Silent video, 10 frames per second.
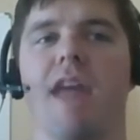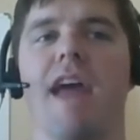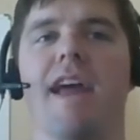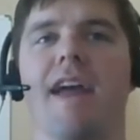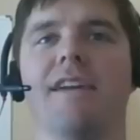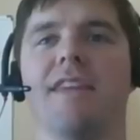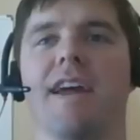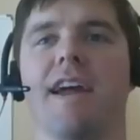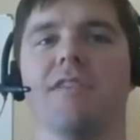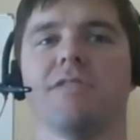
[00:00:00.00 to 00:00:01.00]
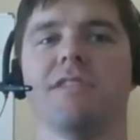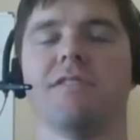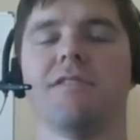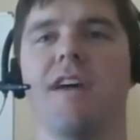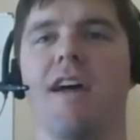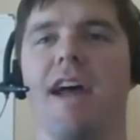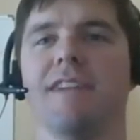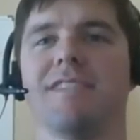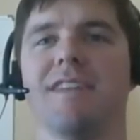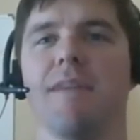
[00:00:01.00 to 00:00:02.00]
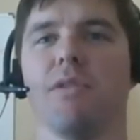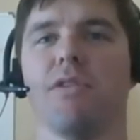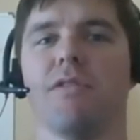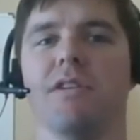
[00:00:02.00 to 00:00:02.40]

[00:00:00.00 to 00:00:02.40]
anything else, it's similar.